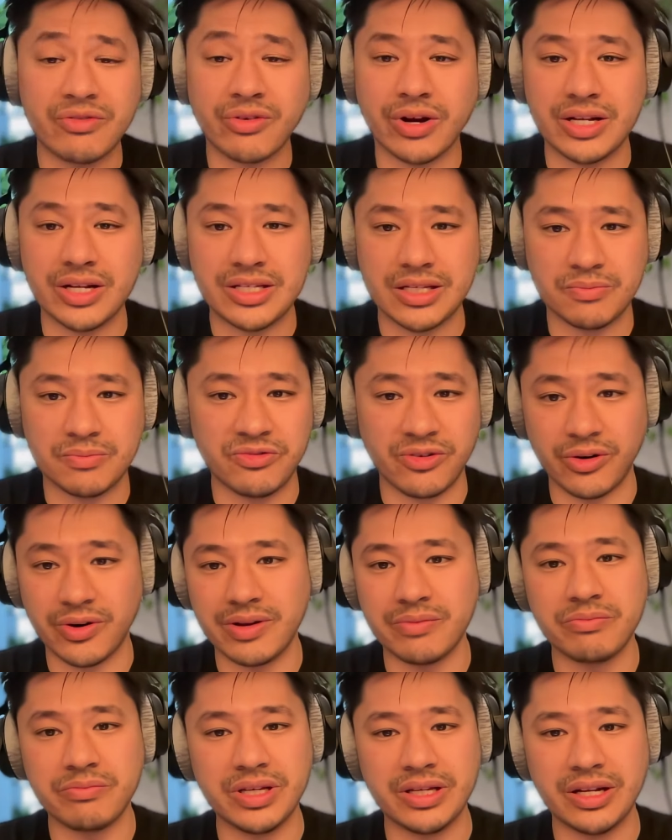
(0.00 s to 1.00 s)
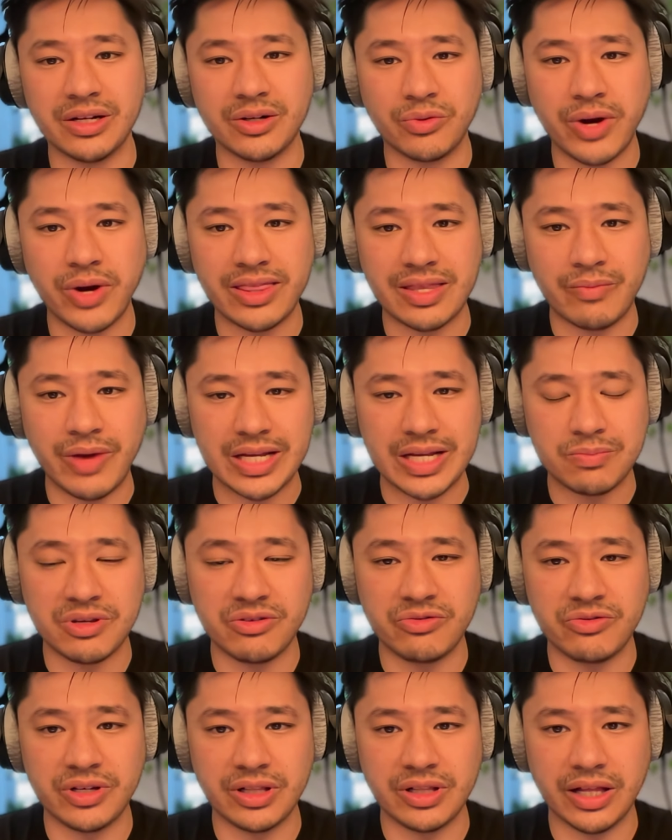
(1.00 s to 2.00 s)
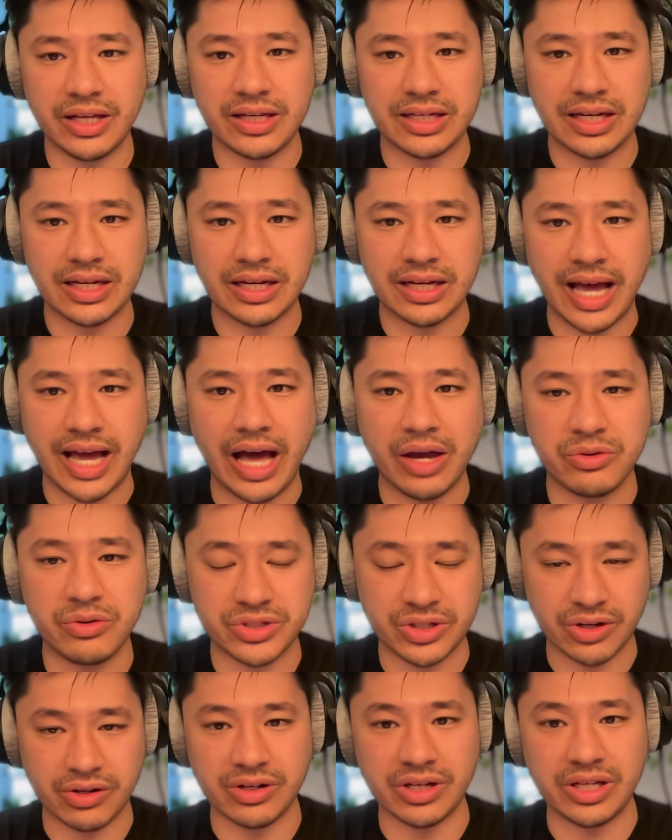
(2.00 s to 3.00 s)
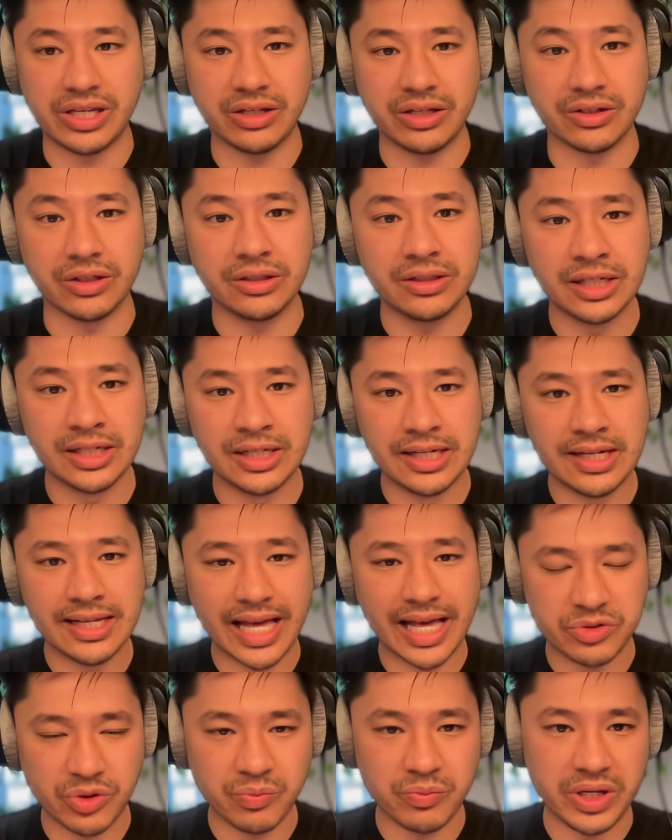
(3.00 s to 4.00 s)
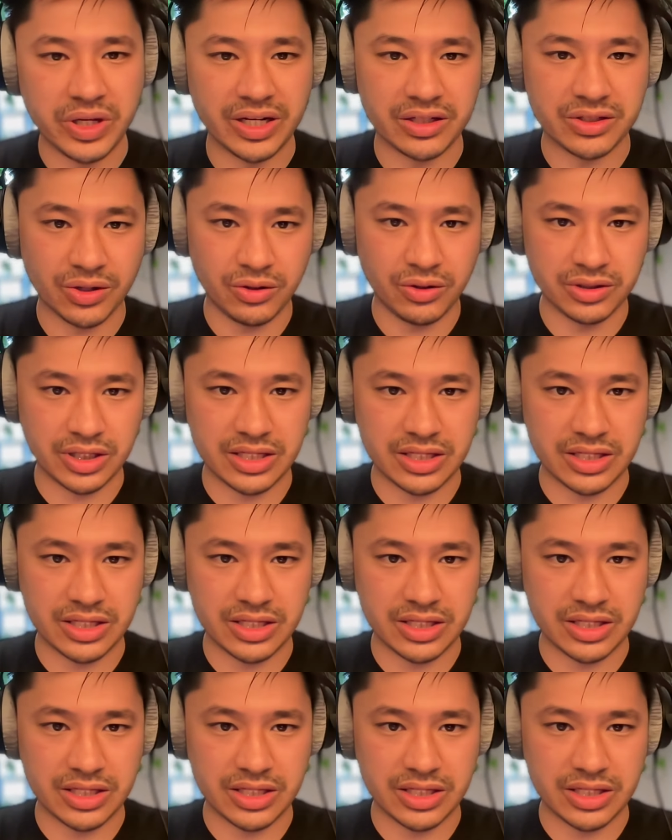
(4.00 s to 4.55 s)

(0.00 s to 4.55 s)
criticism for Embiid in a way that makes me feel like a guy who turned heel. That's what Mina told